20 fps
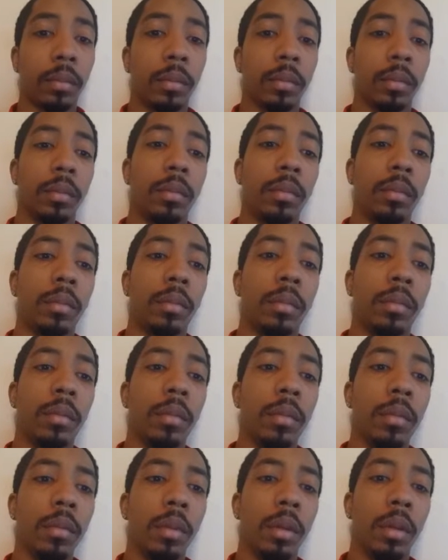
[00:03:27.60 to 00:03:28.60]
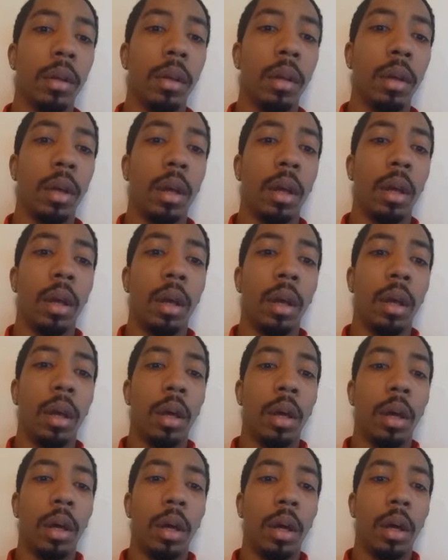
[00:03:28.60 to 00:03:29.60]

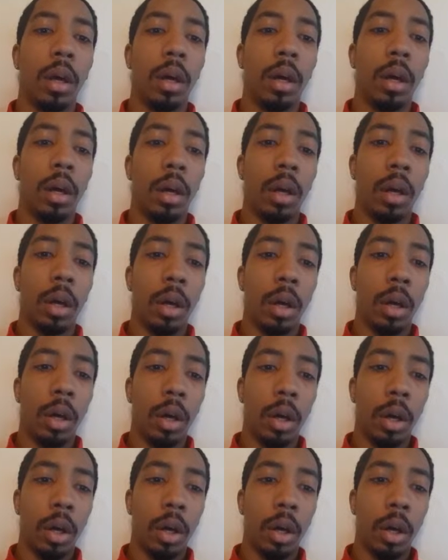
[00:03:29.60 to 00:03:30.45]
[no speech]